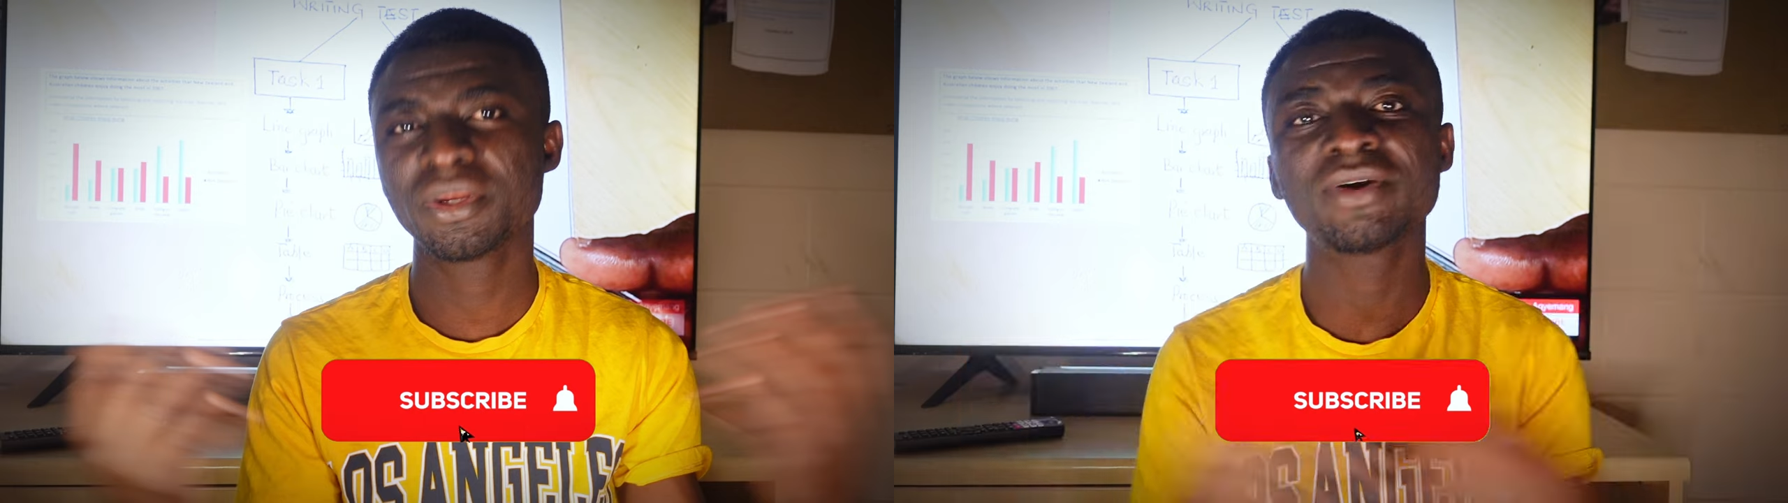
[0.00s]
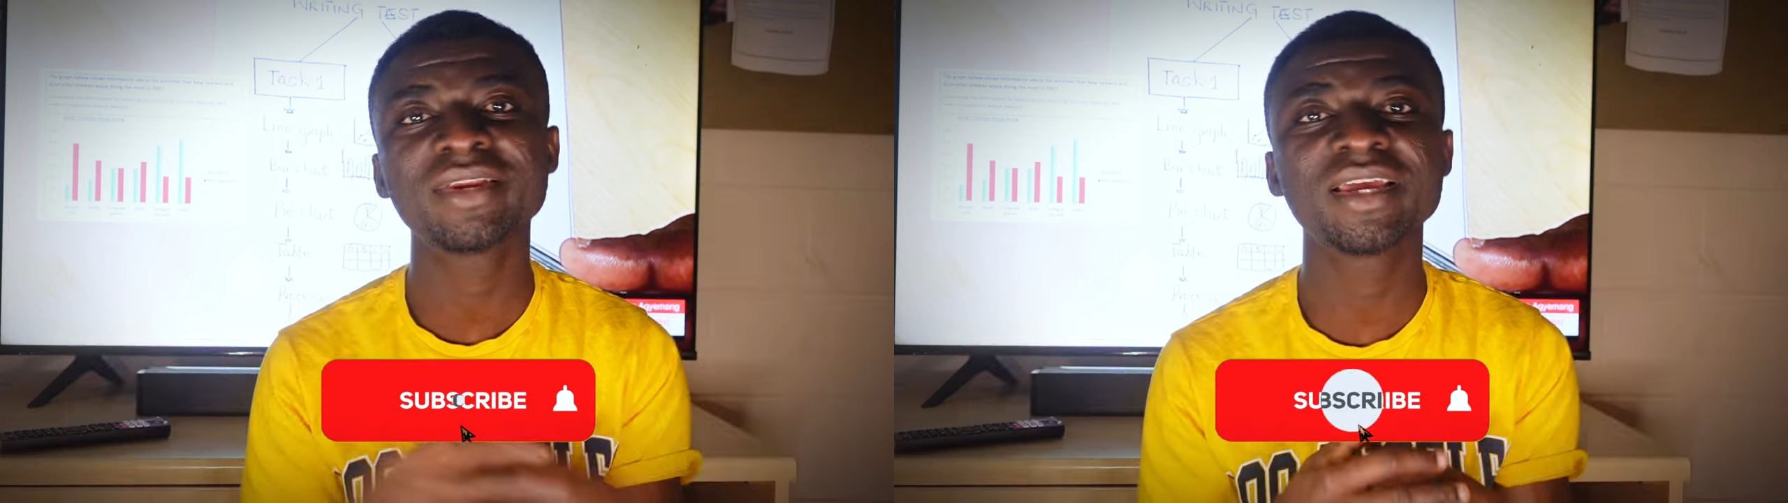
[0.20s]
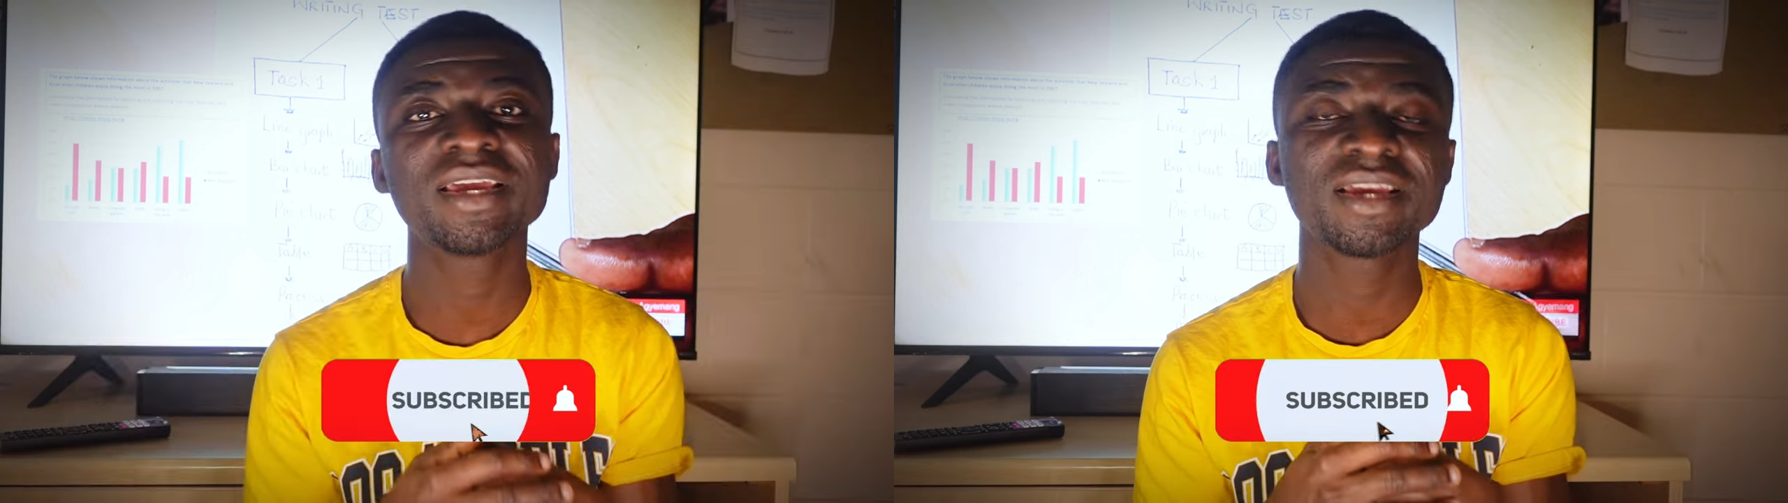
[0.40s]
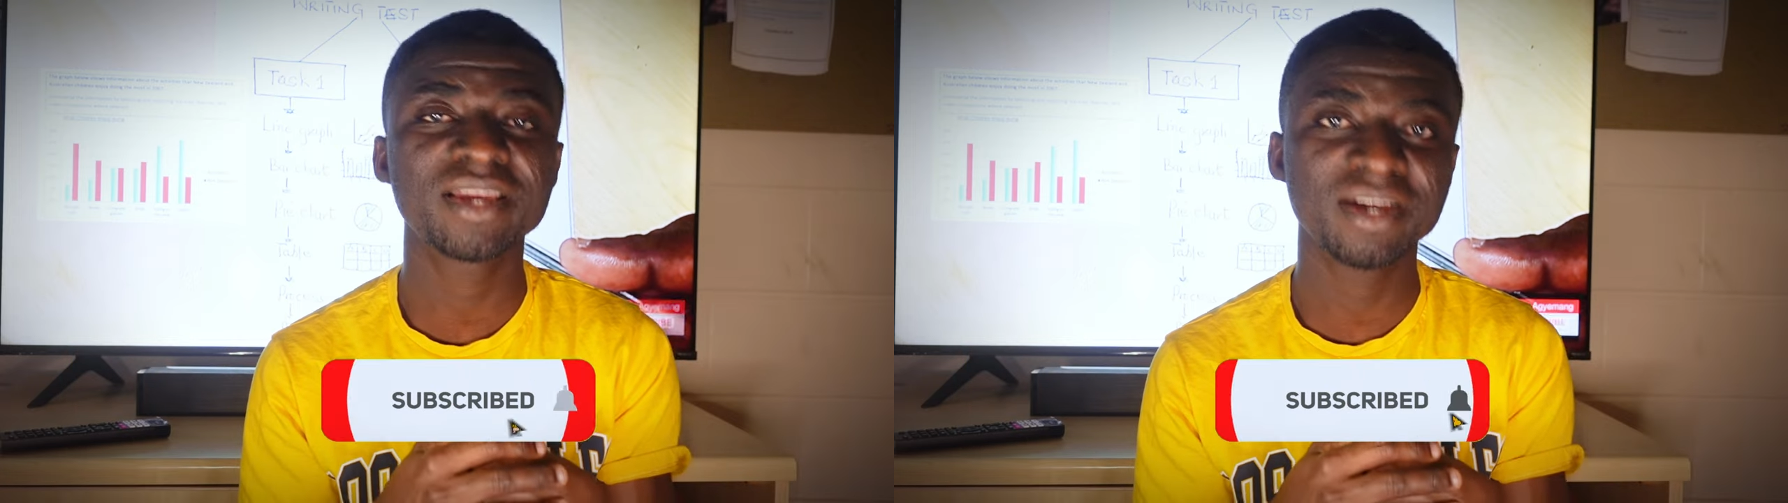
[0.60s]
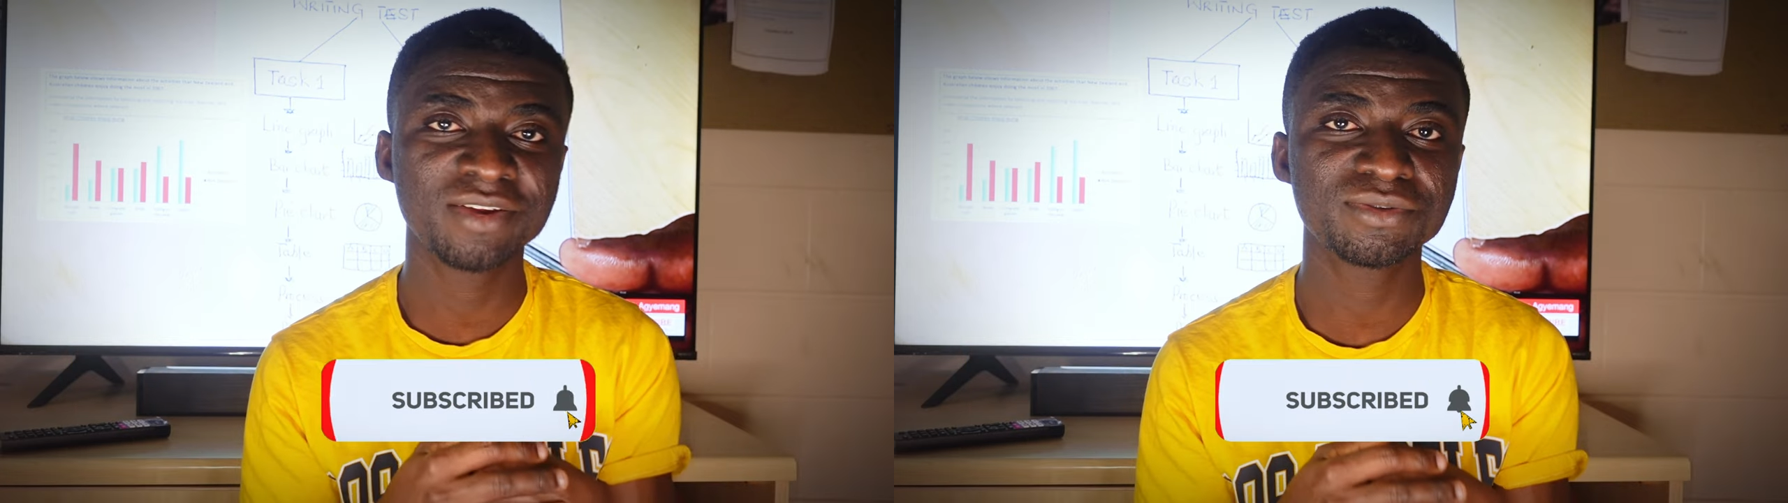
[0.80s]
out there
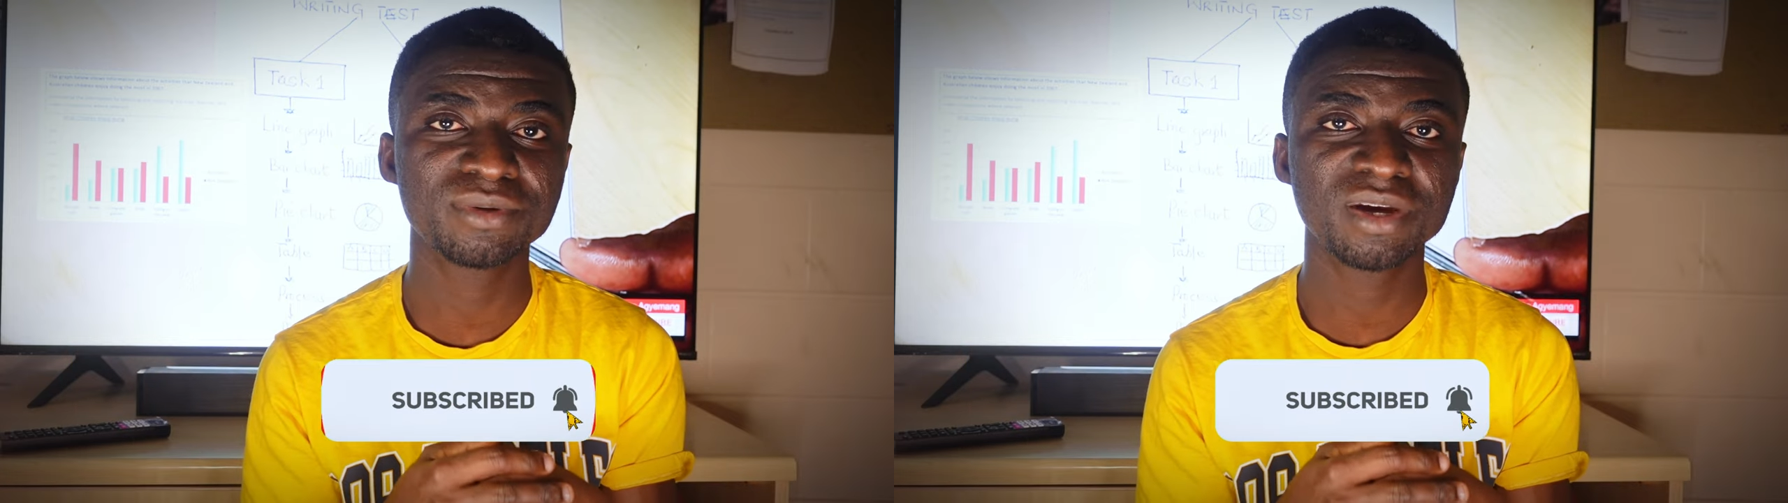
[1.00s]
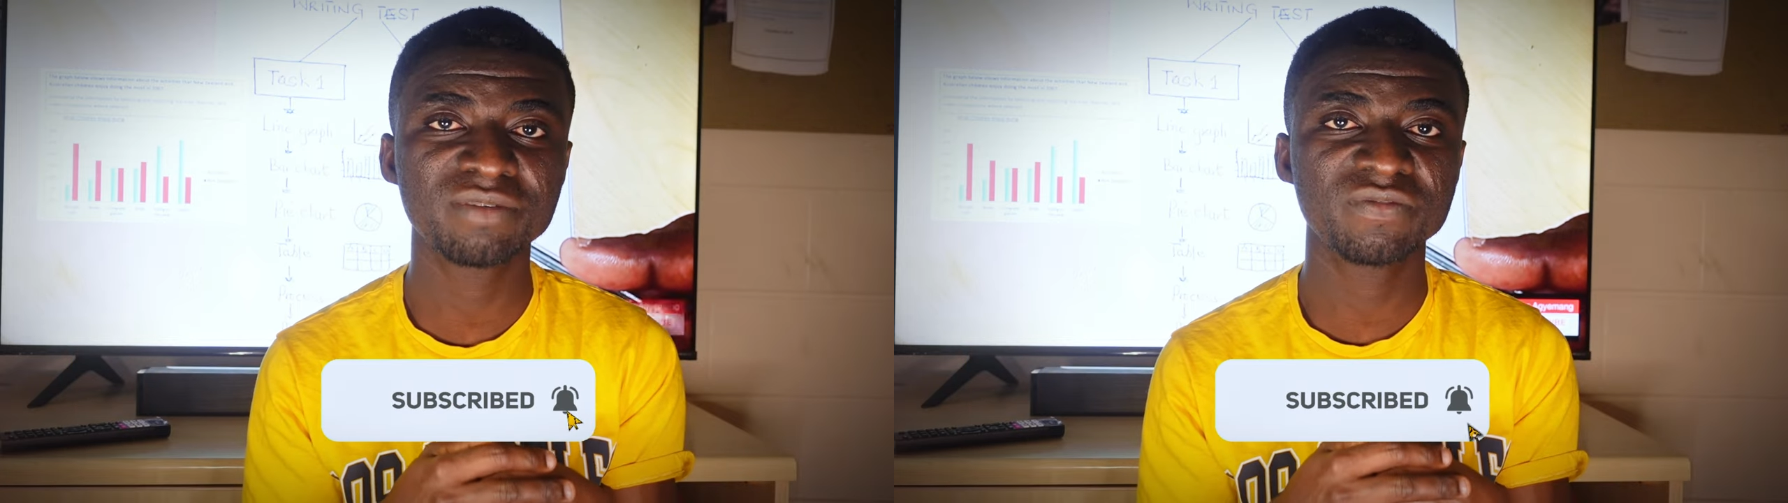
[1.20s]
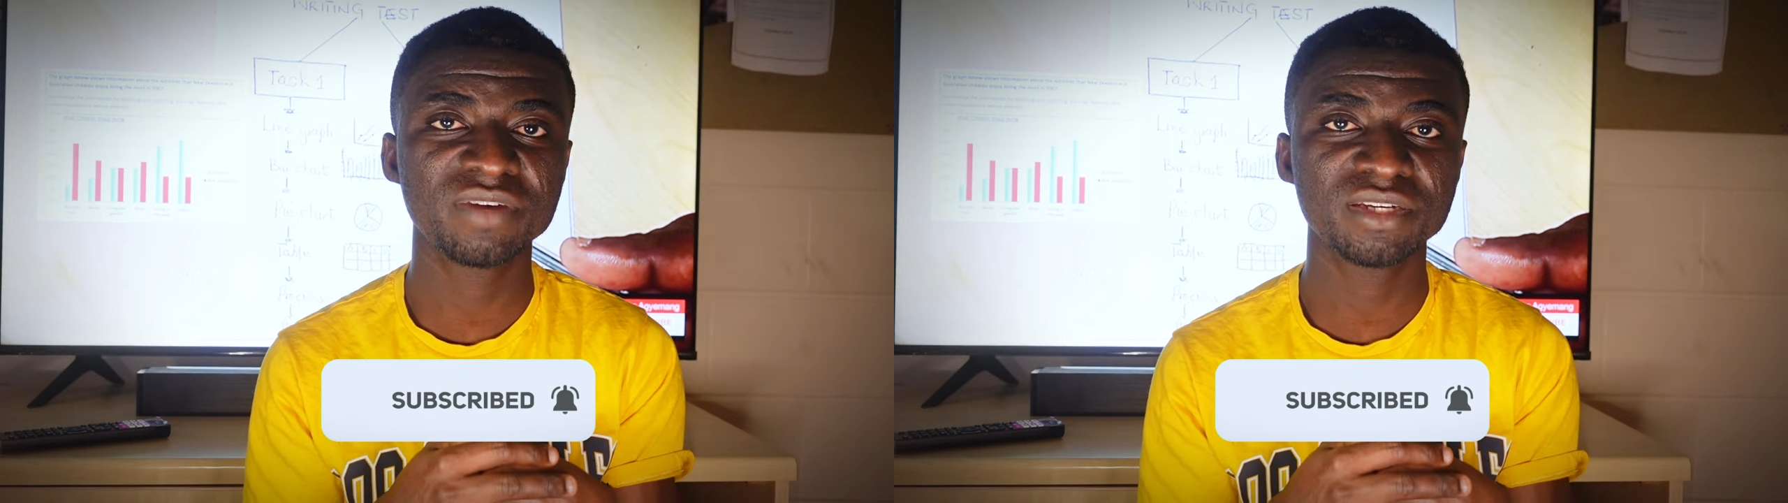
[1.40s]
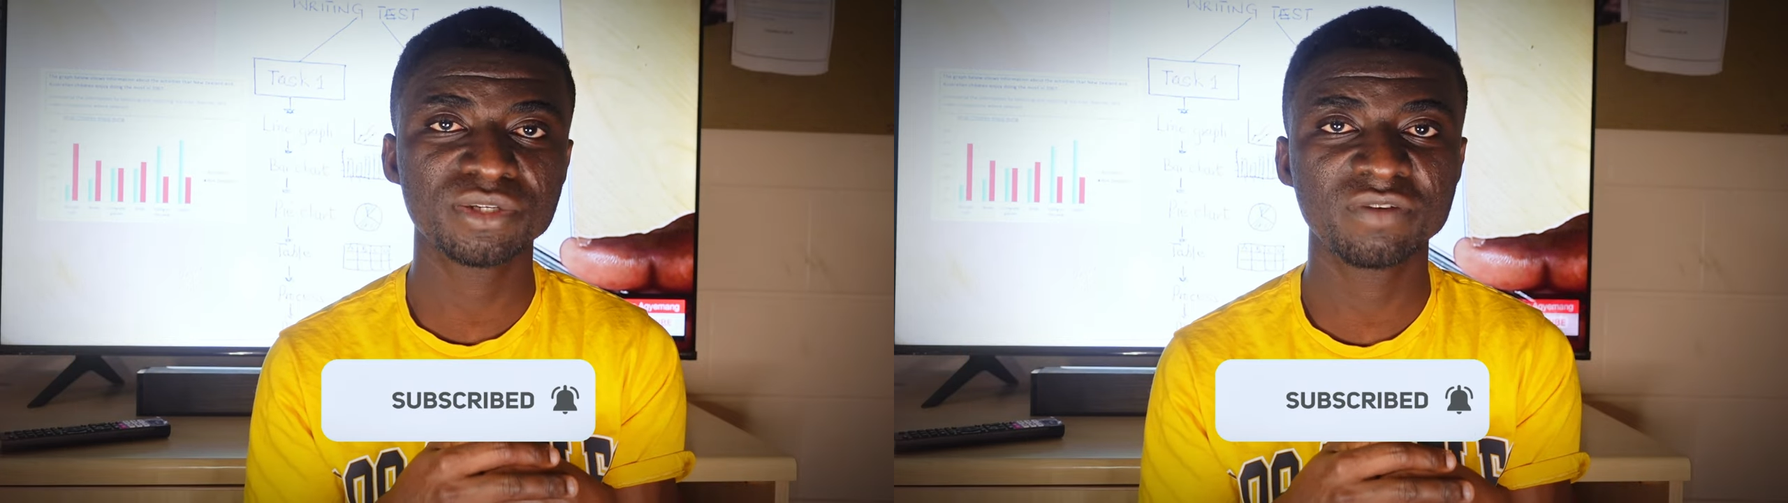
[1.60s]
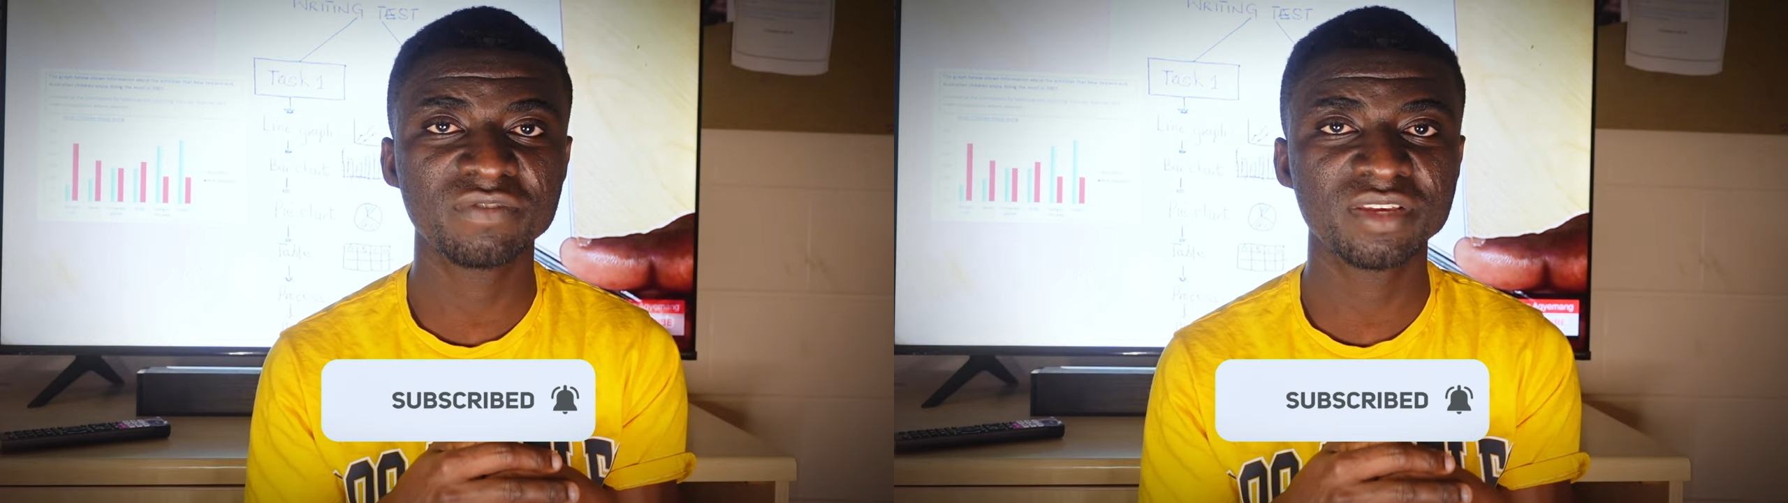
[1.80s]
can also have a fair share
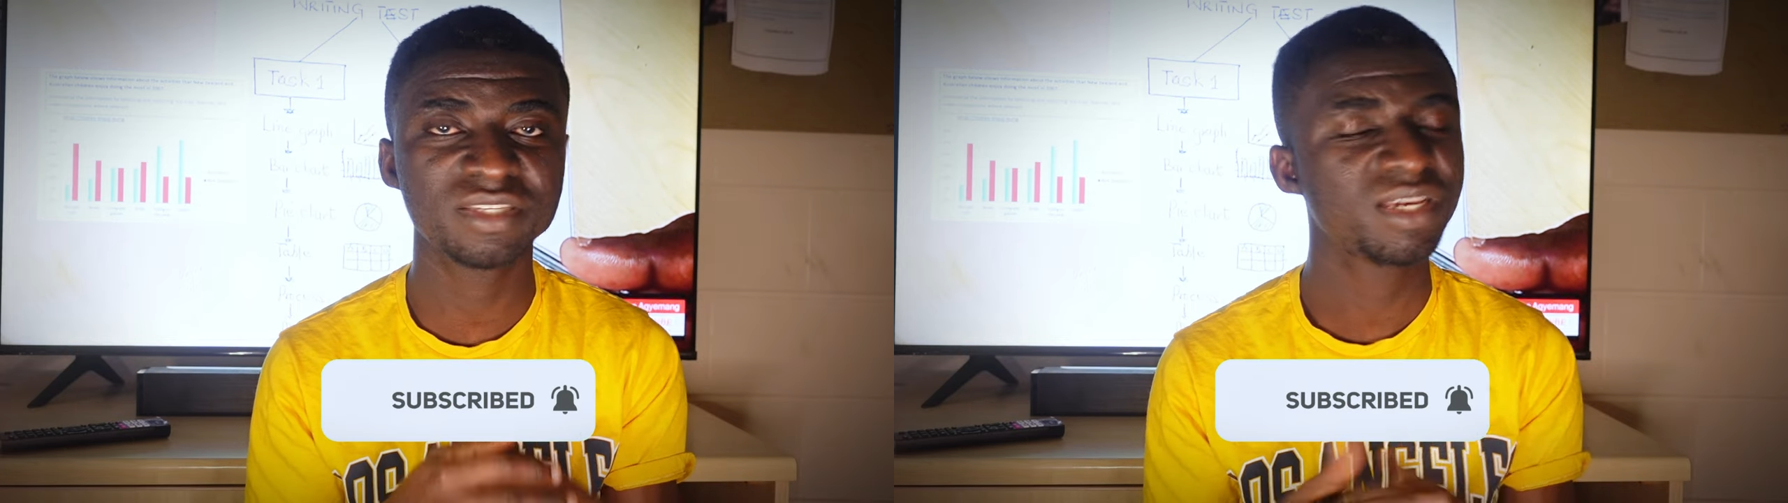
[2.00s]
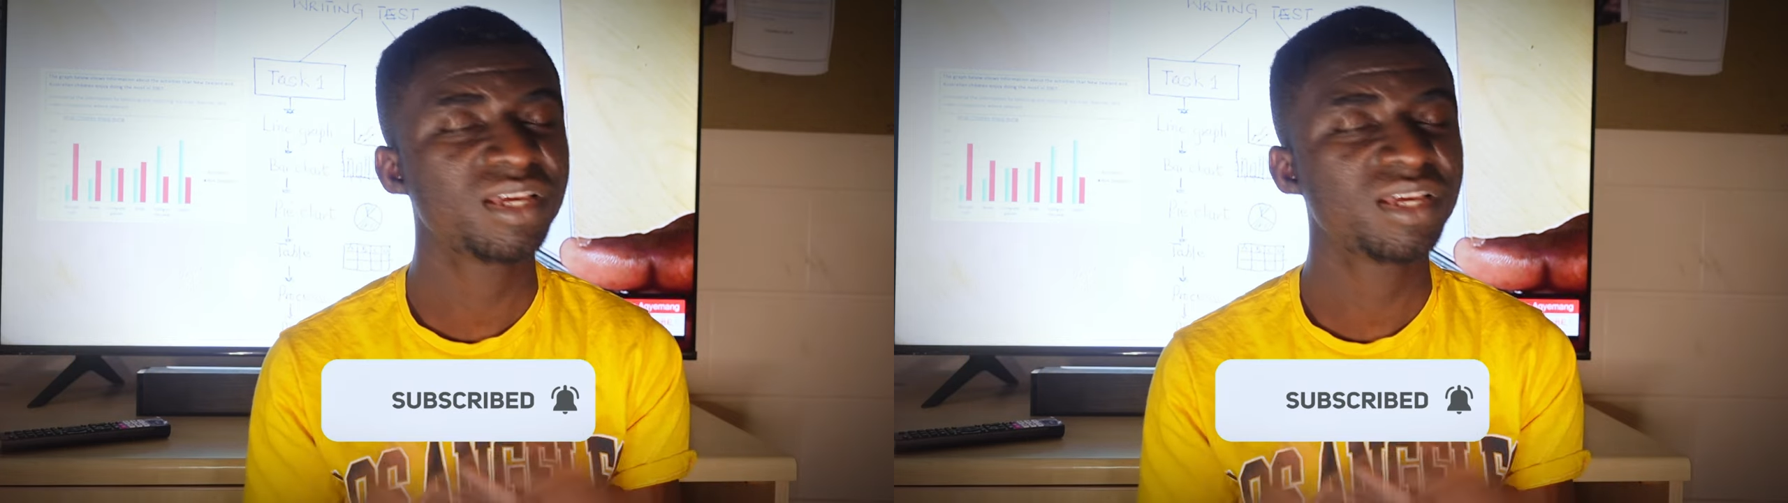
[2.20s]
of this.